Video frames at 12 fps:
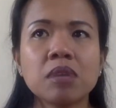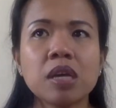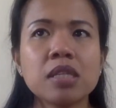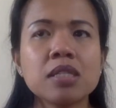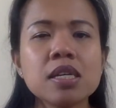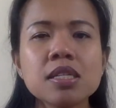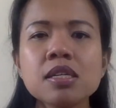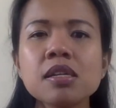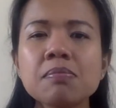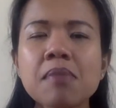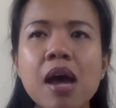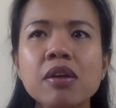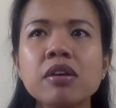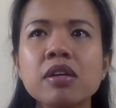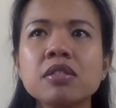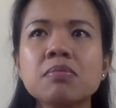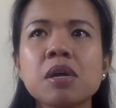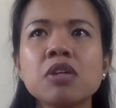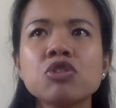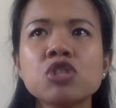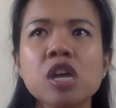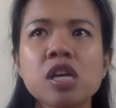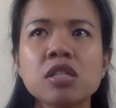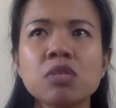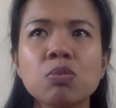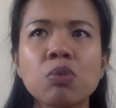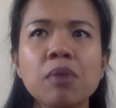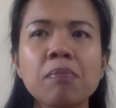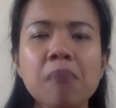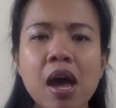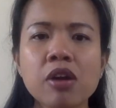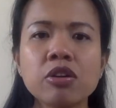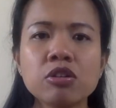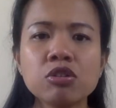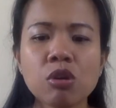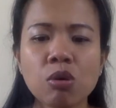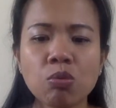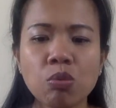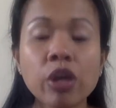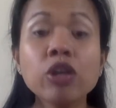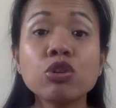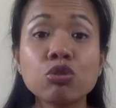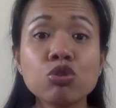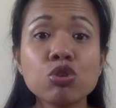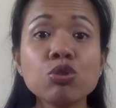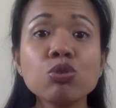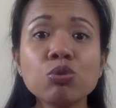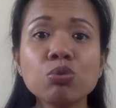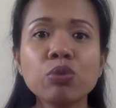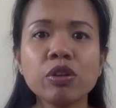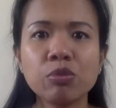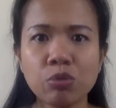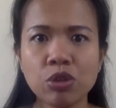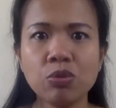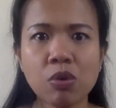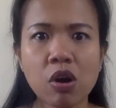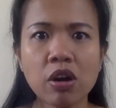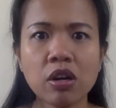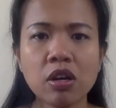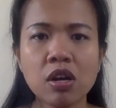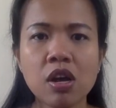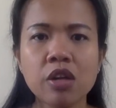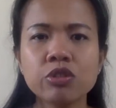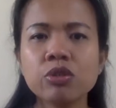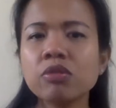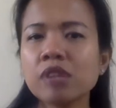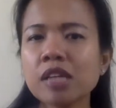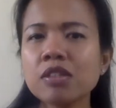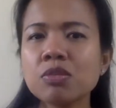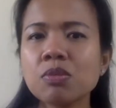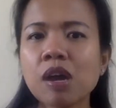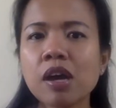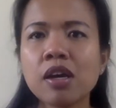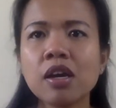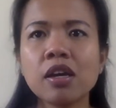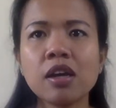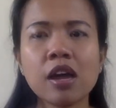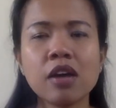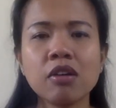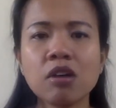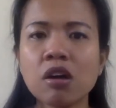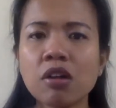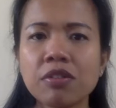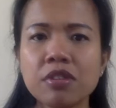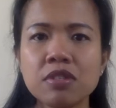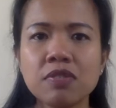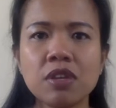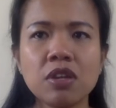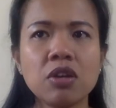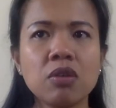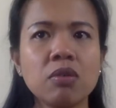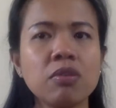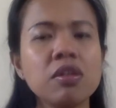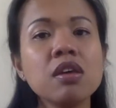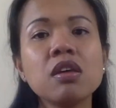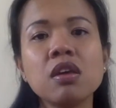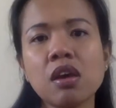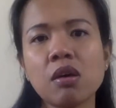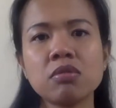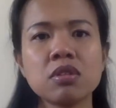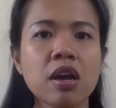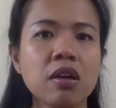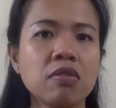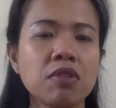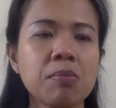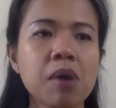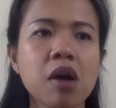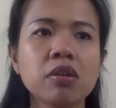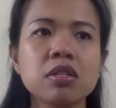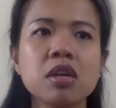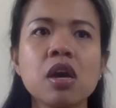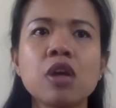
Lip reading: It doesn't matter as much as what matters on what you do with who you are. So that's why I kind of called this video Thinking Outside of the Box.